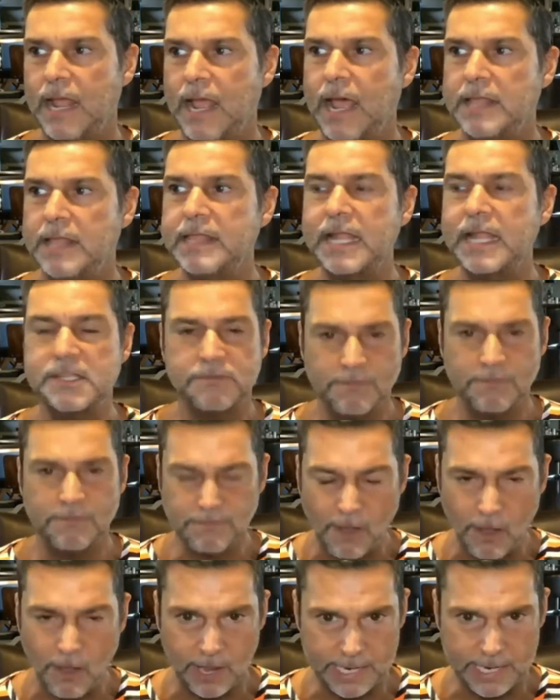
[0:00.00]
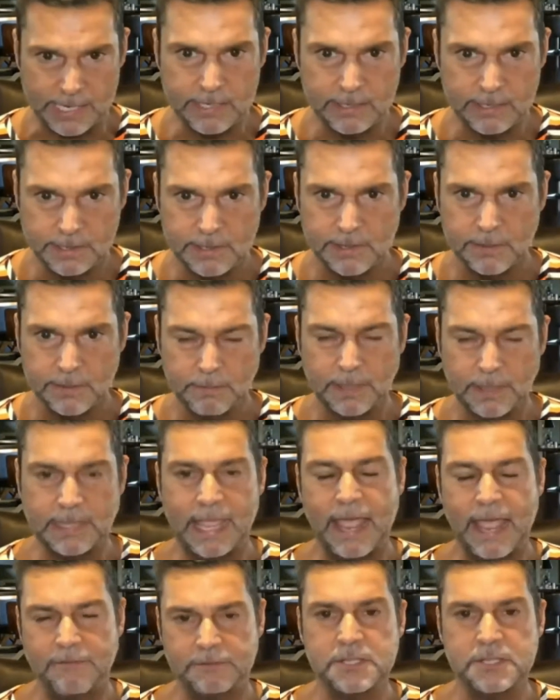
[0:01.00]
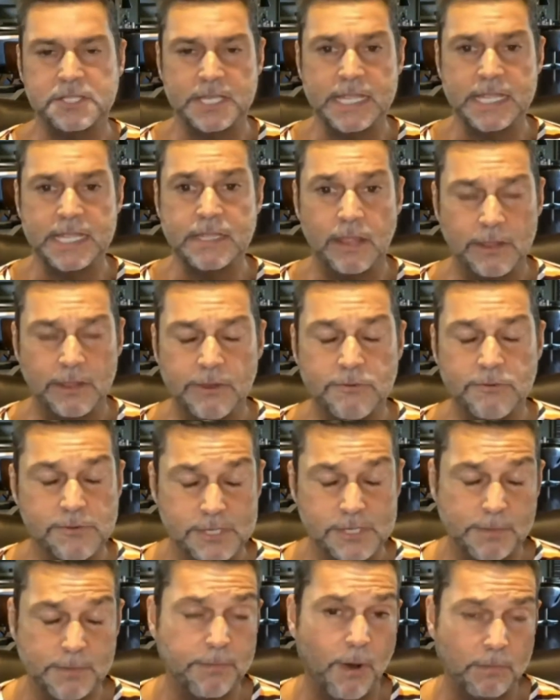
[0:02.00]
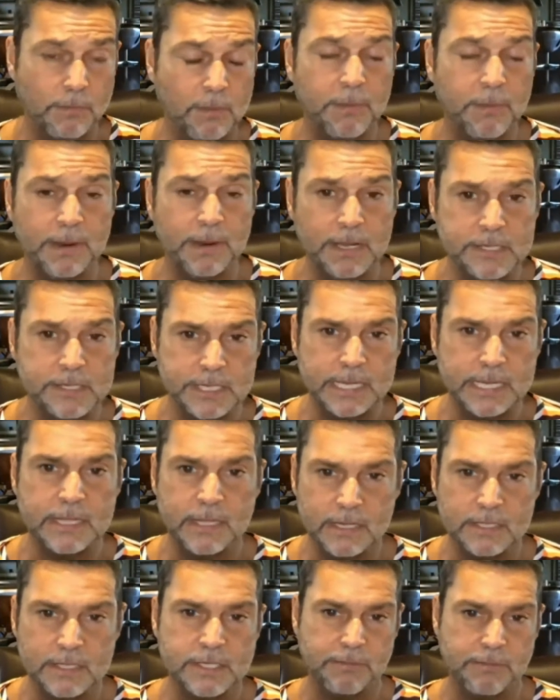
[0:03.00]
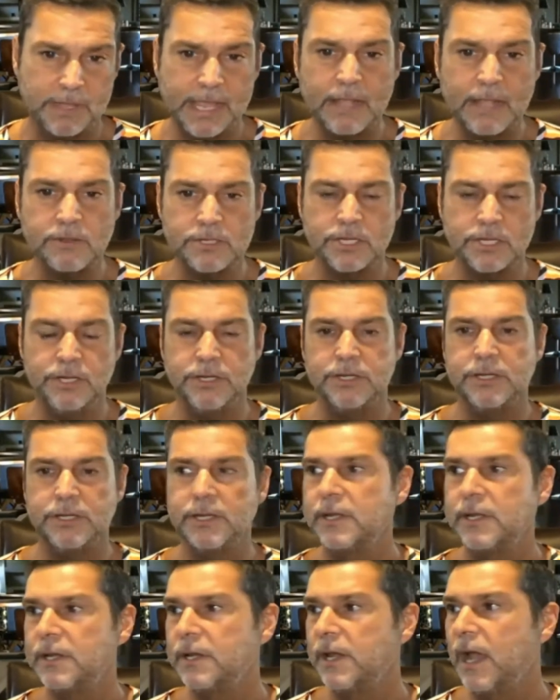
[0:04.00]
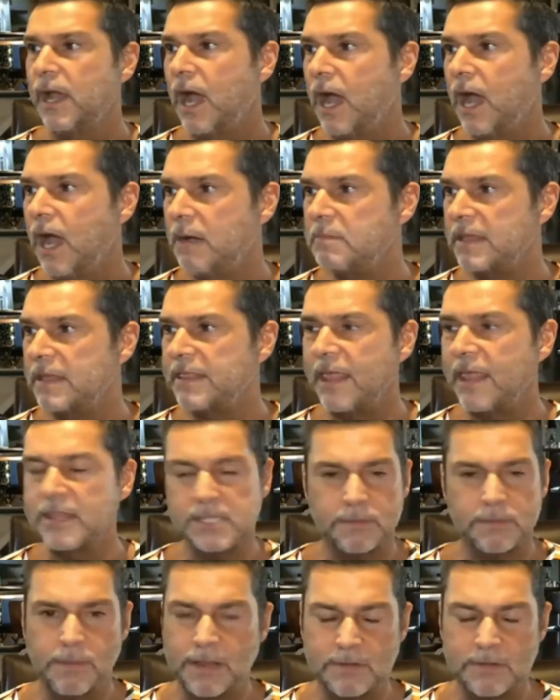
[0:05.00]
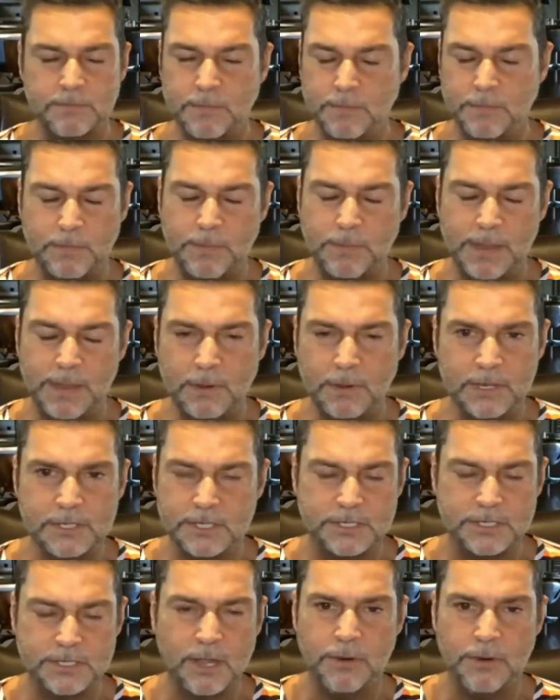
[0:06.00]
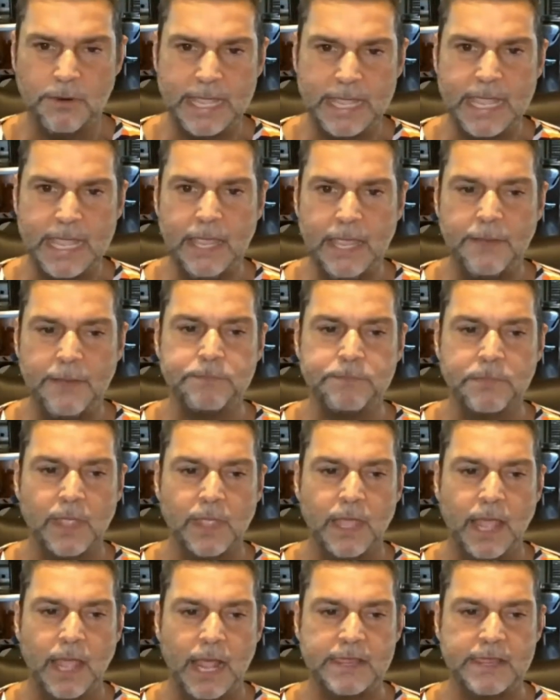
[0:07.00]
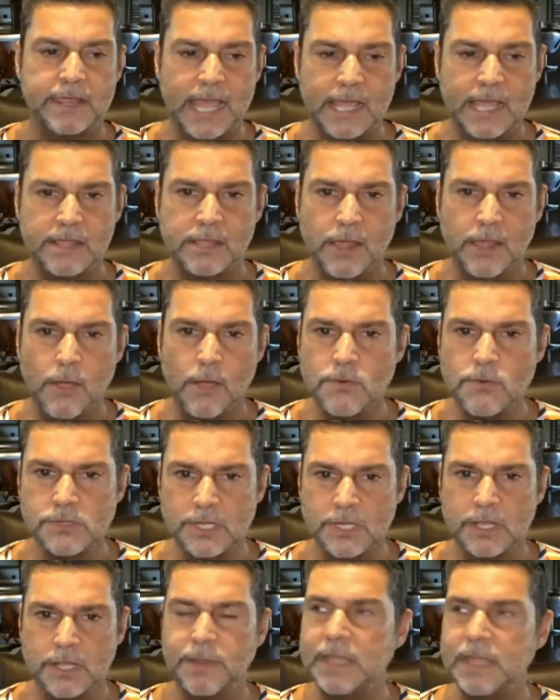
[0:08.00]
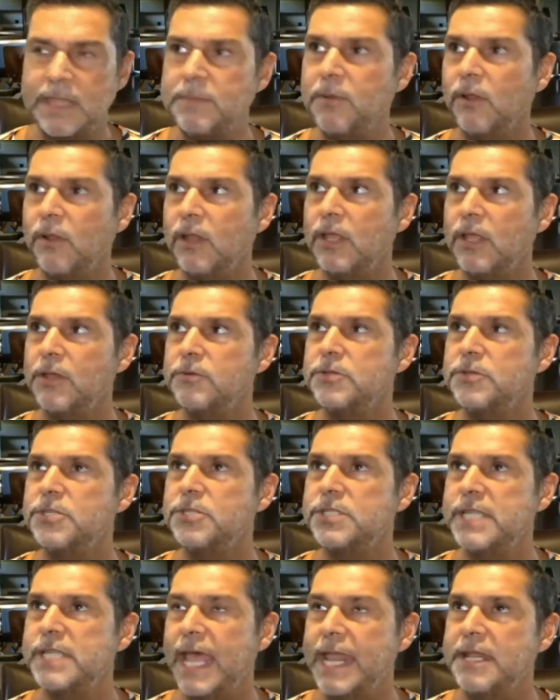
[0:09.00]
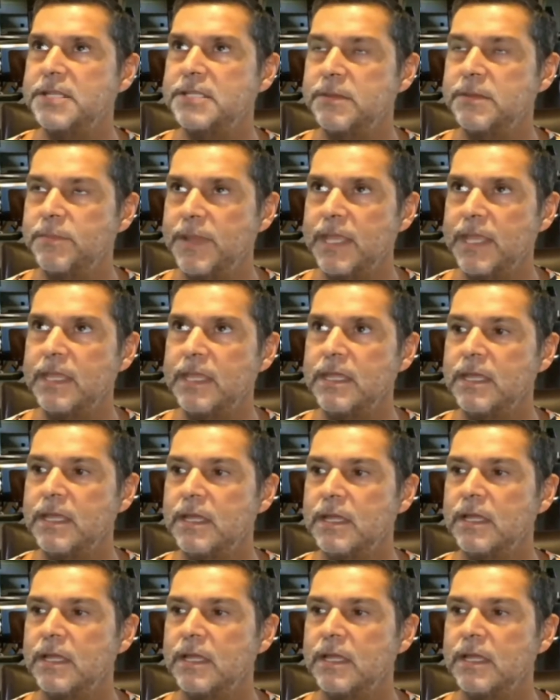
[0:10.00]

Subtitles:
And that's fine, but they have to see that there is a probability that something else could. And then there's a bunch of people who just don't want to hear. And those are the people who tend to be